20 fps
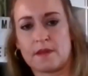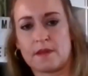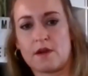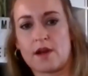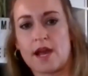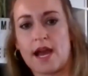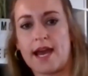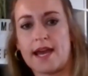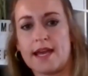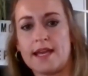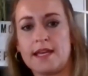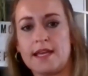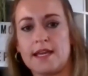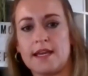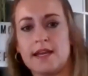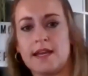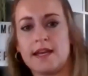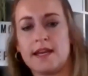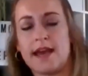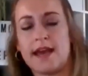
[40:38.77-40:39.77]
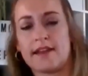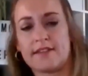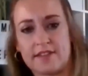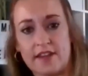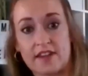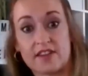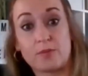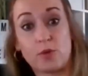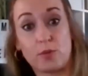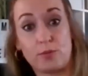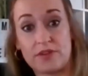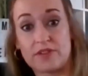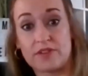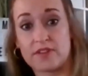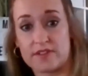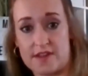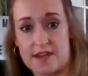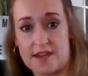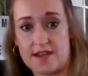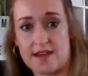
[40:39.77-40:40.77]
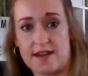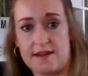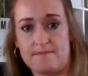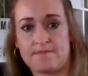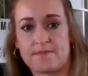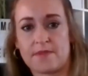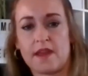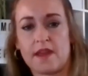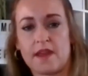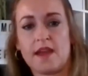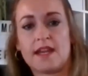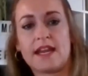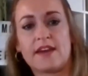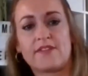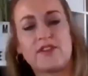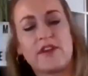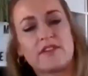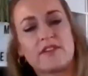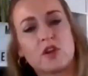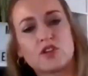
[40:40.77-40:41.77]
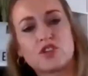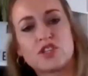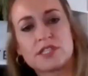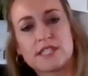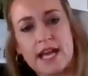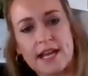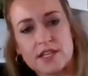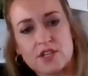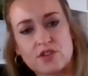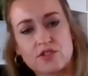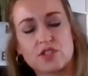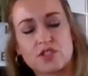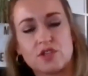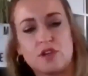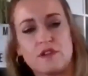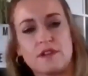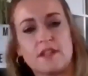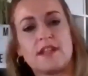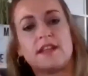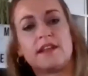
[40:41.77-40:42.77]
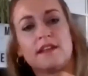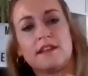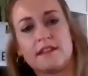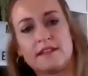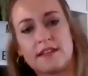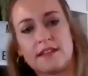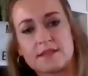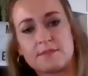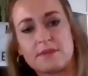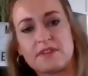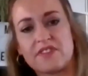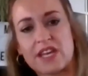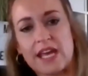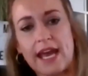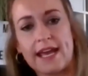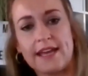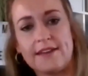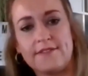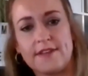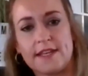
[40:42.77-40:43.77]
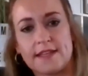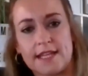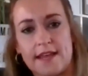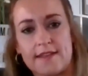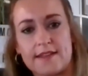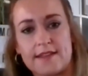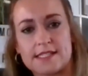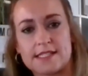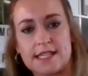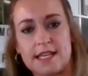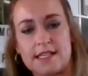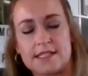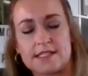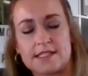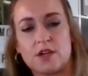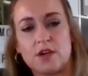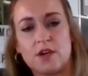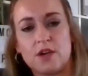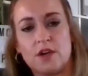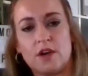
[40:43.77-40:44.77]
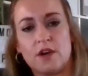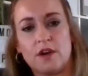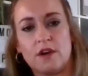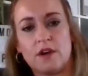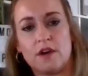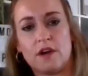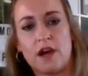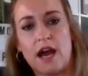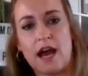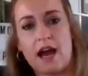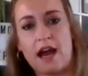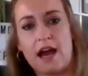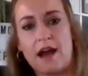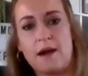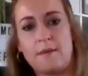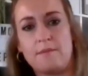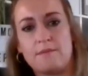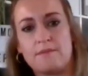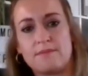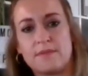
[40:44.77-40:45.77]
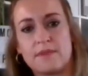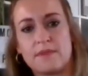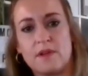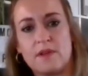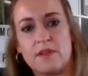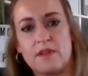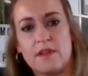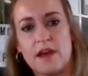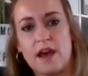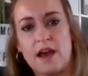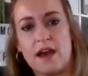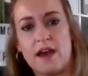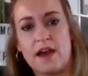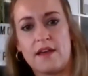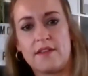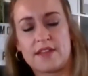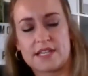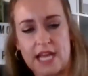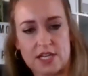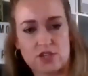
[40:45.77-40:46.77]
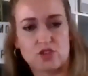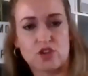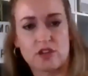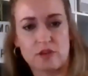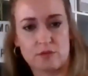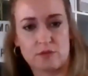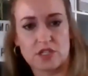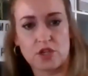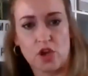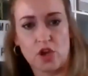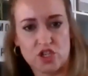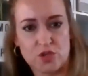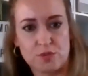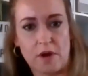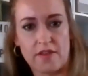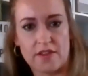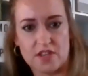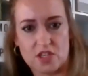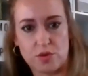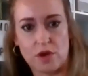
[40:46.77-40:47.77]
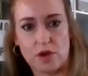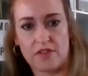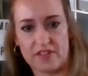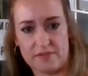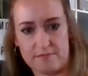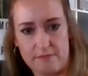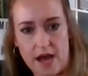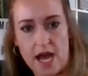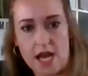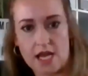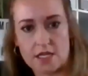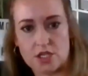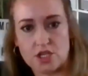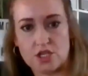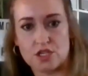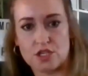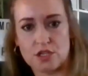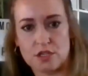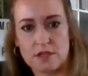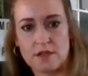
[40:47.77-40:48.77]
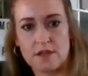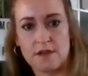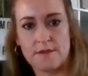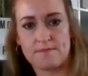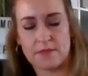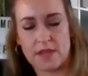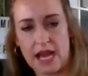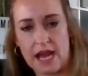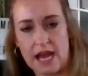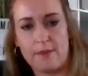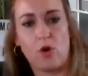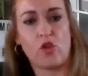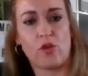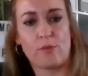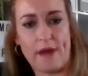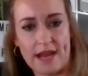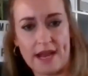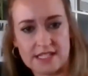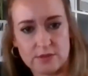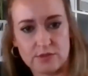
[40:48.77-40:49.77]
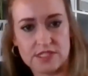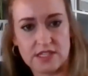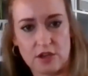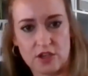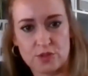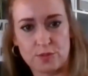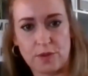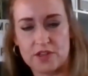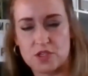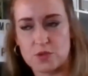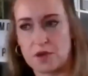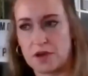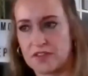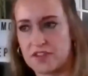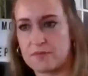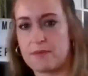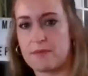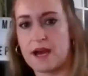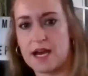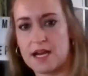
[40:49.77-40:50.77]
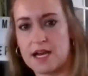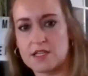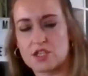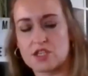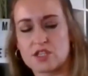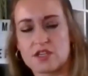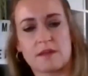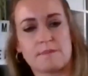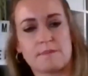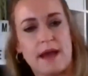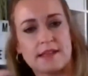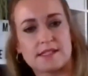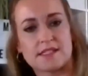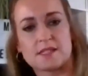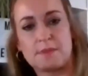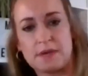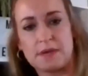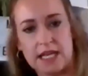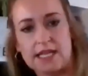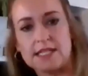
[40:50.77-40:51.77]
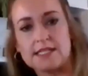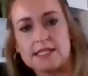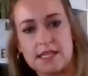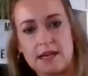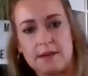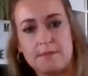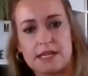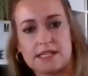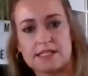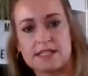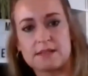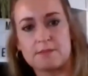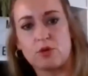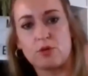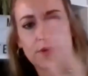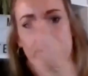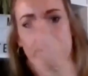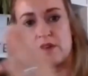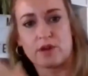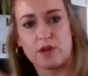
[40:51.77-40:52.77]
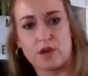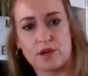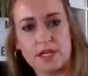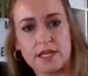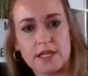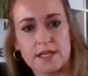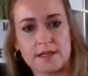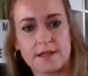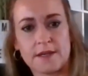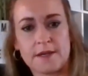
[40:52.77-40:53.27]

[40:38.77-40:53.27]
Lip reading: Okay, accessible business income. Now, if you haven't lodged your tax return, there's a bit of a caveat there that says the tax return that was lodged by the 12th of March, or the BAS that was lodged by the 12th of March. Now, the BAS is a bit easier because they're more periodic,